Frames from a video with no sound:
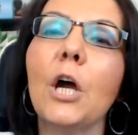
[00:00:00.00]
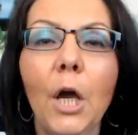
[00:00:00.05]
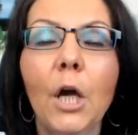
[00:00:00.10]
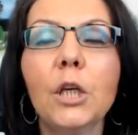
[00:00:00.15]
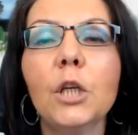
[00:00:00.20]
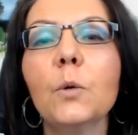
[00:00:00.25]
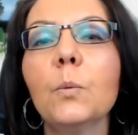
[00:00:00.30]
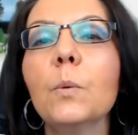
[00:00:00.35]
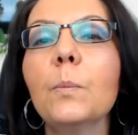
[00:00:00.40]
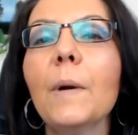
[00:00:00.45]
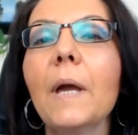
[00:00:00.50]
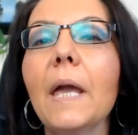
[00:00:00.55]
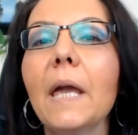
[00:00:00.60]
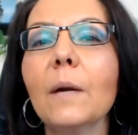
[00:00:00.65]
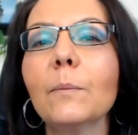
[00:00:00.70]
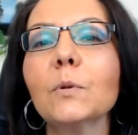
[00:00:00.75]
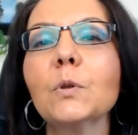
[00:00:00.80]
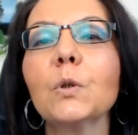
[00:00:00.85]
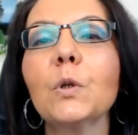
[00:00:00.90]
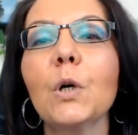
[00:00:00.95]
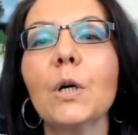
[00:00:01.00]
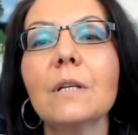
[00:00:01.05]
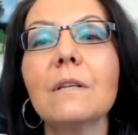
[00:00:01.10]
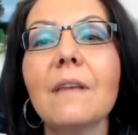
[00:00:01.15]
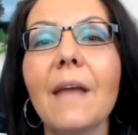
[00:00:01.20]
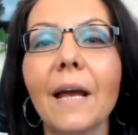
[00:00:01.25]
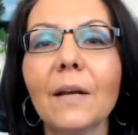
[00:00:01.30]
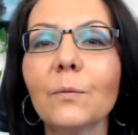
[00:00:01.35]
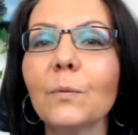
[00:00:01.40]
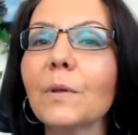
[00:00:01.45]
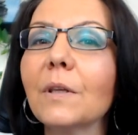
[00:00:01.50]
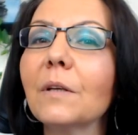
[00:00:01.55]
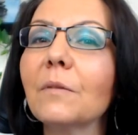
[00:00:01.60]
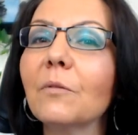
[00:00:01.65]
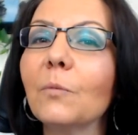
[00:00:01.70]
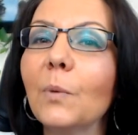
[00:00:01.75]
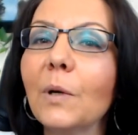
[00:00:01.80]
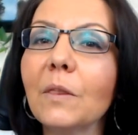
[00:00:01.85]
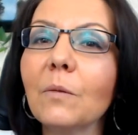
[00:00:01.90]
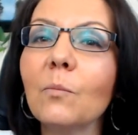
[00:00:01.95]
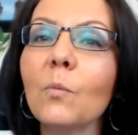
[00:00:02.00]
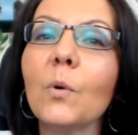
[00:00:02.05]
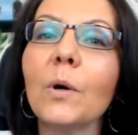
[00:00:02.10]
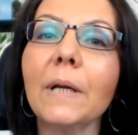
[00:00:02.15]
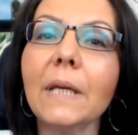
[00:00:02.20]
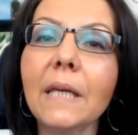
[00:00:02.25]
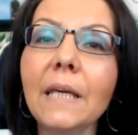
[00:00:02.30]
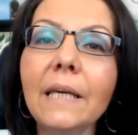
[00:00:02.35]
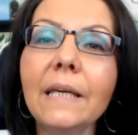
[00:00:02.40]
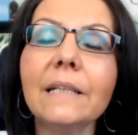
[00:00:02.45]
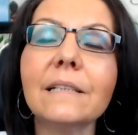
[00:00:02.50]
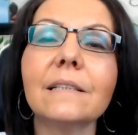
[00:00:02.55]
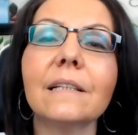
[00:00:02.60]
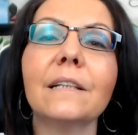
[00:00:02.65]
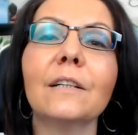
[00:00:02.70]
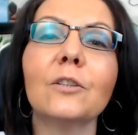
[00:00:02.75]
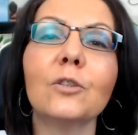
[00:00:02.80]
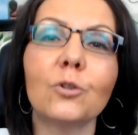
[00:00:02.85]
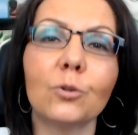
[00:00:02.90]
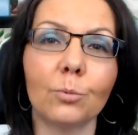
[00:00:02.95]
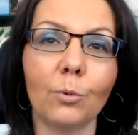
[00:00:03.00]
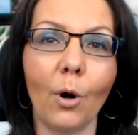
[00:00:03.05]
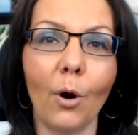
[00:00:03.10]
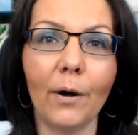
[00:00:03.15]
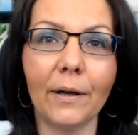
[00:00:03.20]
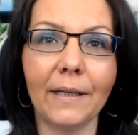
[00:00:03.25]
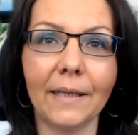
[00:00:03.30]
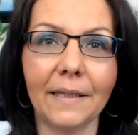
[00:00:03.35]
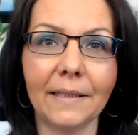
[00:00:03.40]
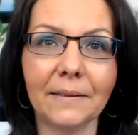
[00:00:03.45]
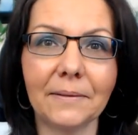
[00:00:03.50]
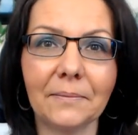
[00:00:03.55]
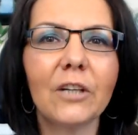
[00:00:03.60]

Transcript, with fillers: you will be able to connect with it with more ease and then draw it in.